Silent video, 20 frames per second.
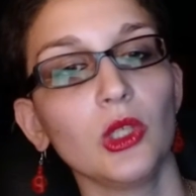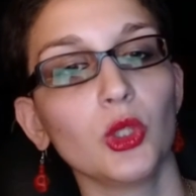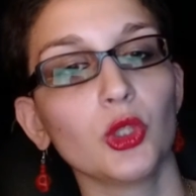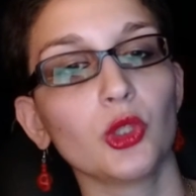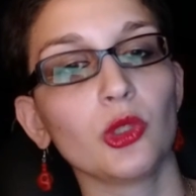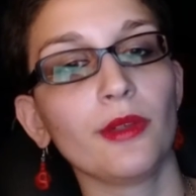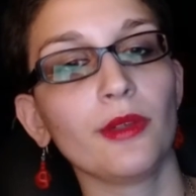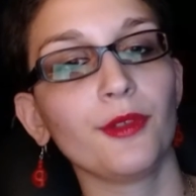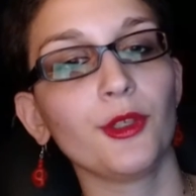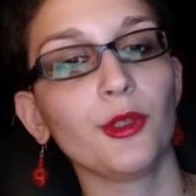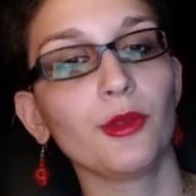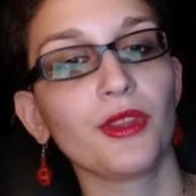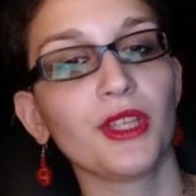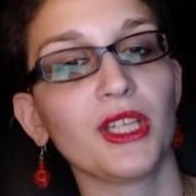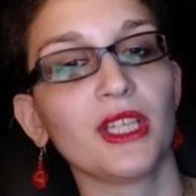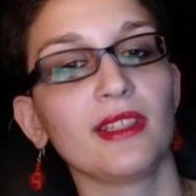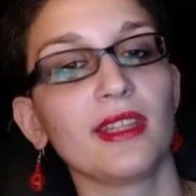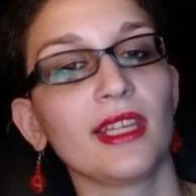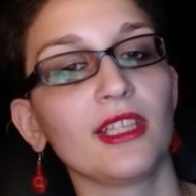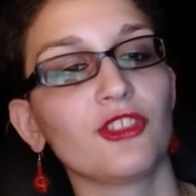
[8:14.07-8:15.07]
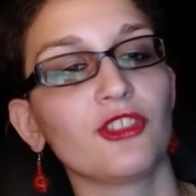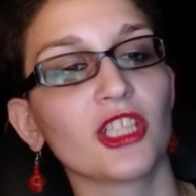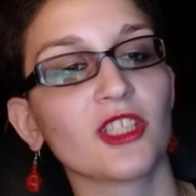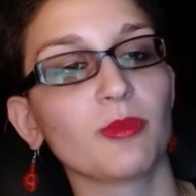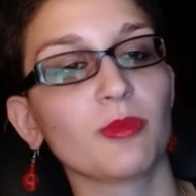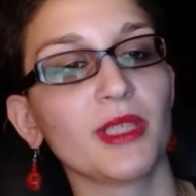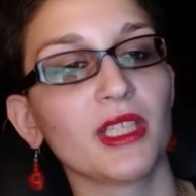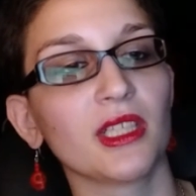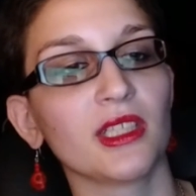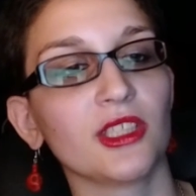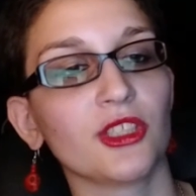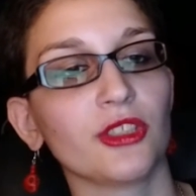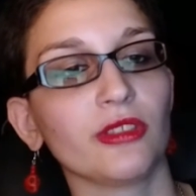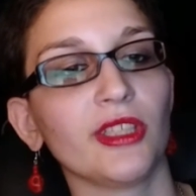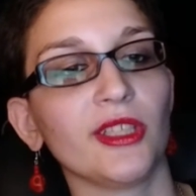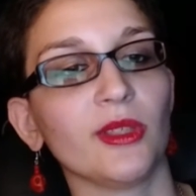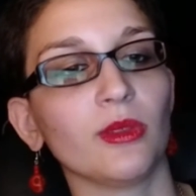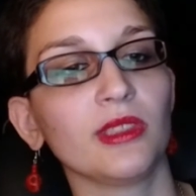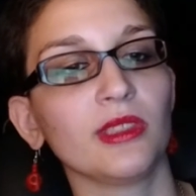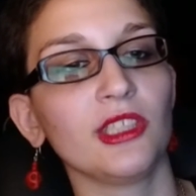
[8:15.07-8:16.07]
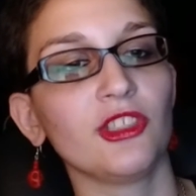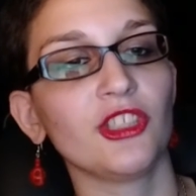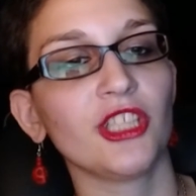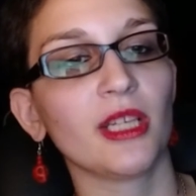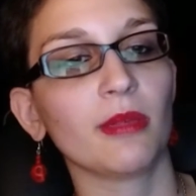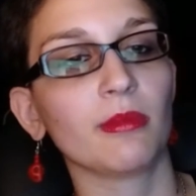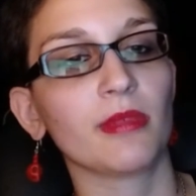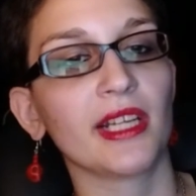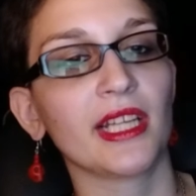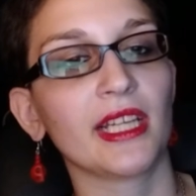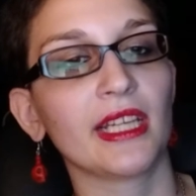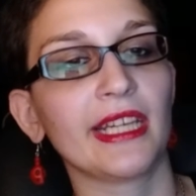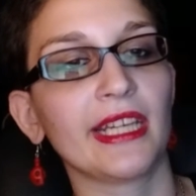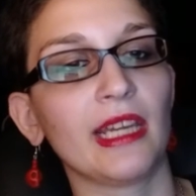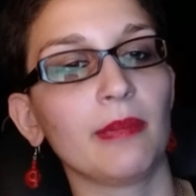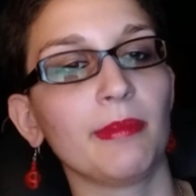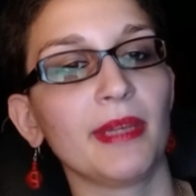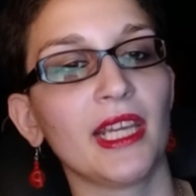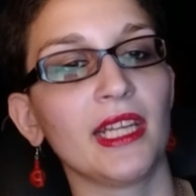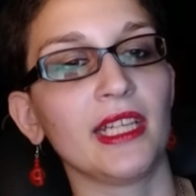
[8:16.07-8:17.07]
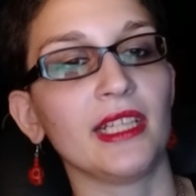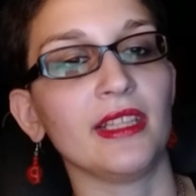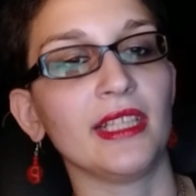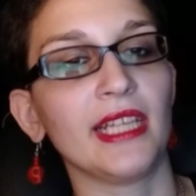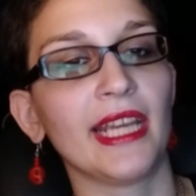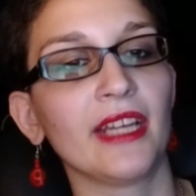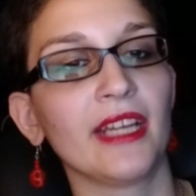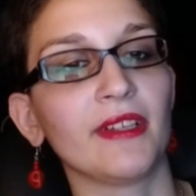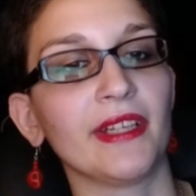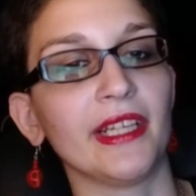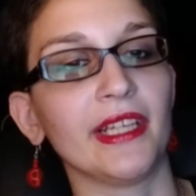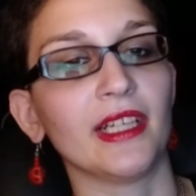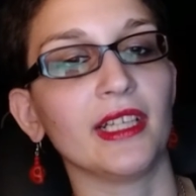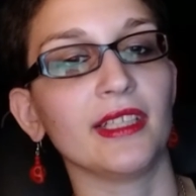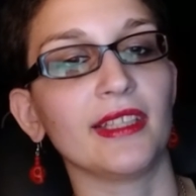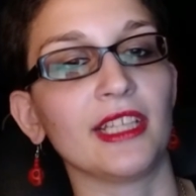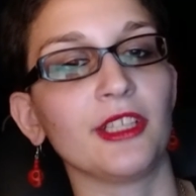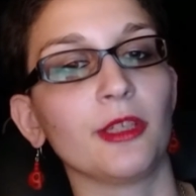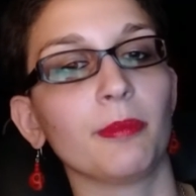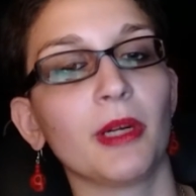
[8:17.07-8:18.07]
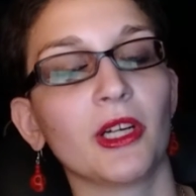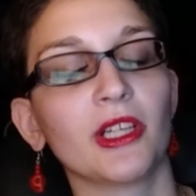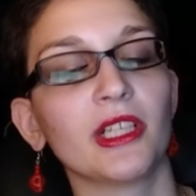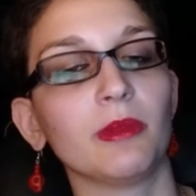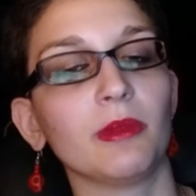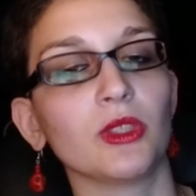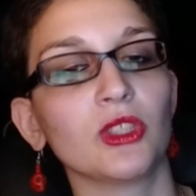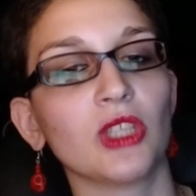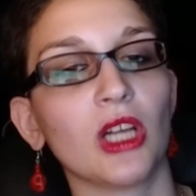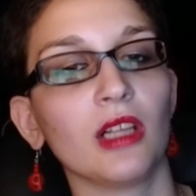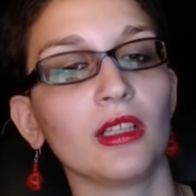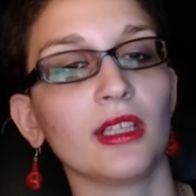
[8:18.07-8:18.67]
So if you think that just because you're the only GM running a campaign in the area that your party will